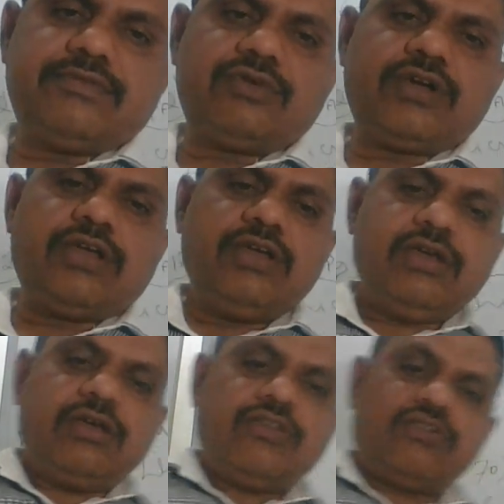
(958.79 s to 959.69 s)
Okay.
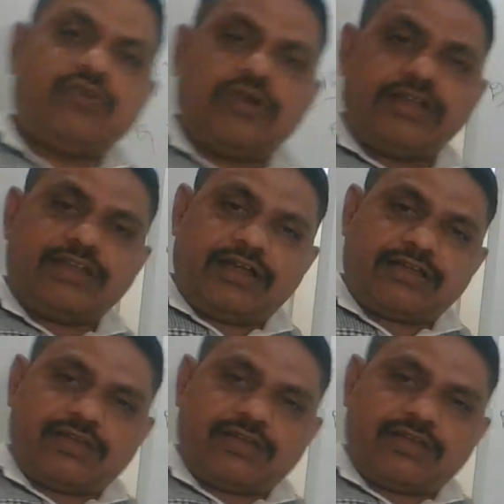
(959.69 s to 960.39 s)
So don't get